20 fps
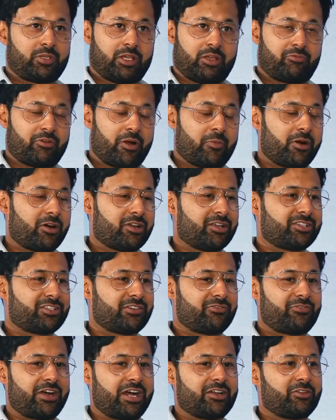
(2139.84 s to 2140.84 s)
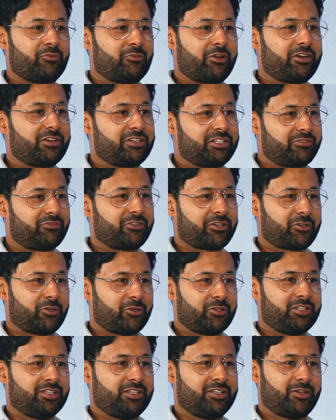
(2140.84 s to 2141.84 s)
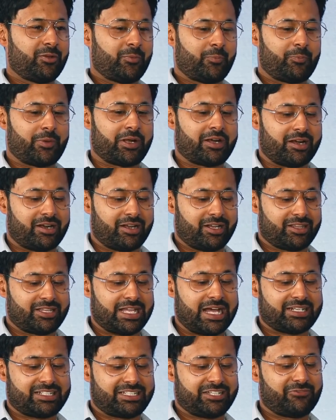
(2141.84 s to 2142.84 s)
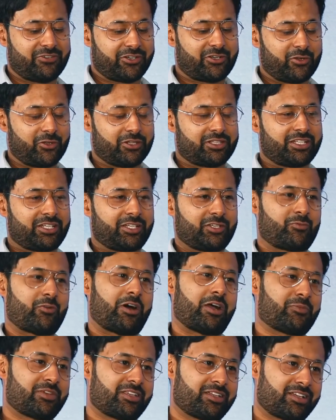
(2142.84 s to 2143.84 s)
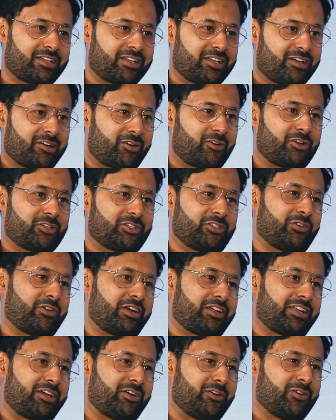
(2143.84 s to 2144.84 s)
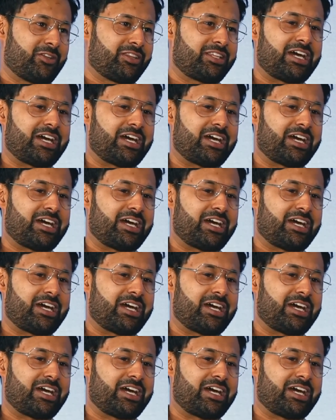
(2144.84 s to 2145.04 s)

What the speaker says: If I'm honest, I found it very difficult. But that difficulty is why I'm sitting here across you right now.